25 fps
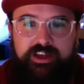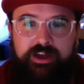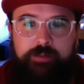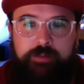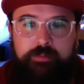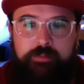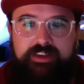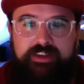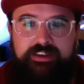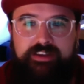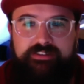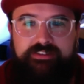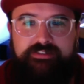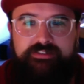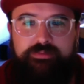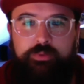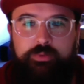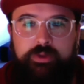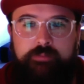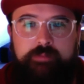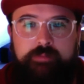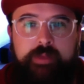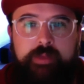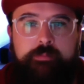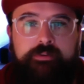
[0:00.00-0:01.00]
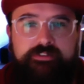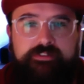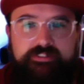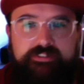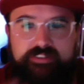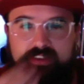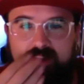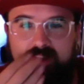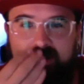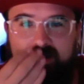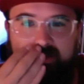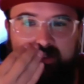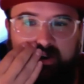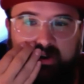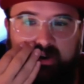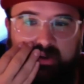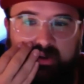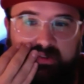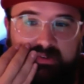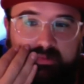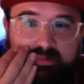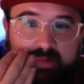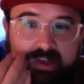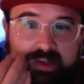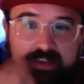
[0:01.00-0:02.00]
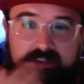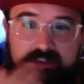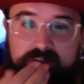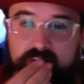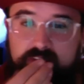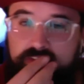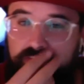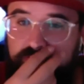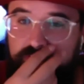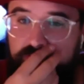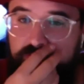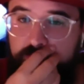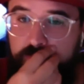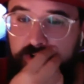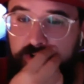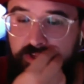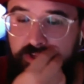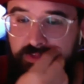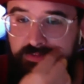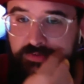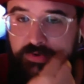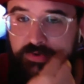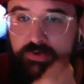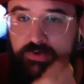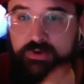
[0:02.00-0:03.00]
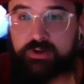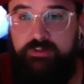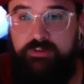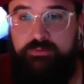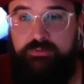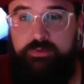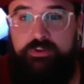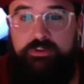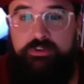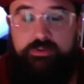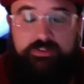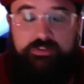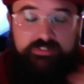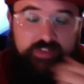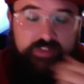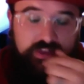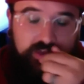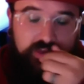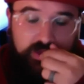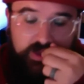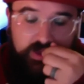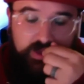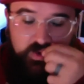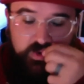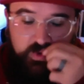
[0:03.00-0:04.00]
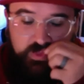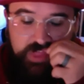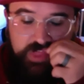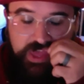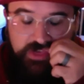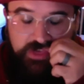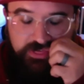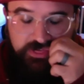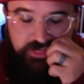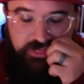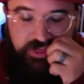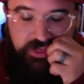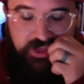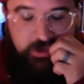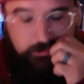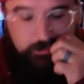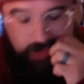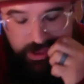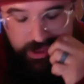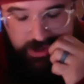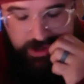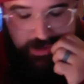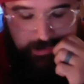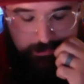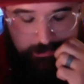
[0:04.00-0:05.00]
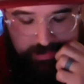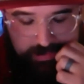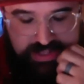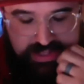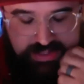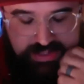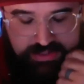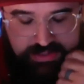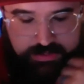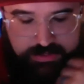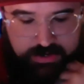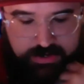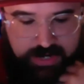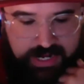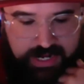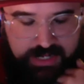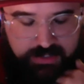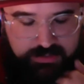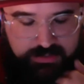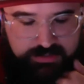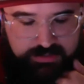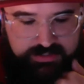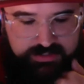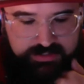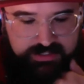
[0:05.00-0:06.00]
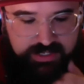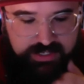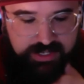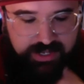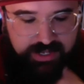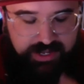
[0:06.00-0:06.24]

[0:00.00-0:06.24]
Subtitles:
because when people see it in their own space, and this is part of the phone calls we do, is like when they think about it being in their house,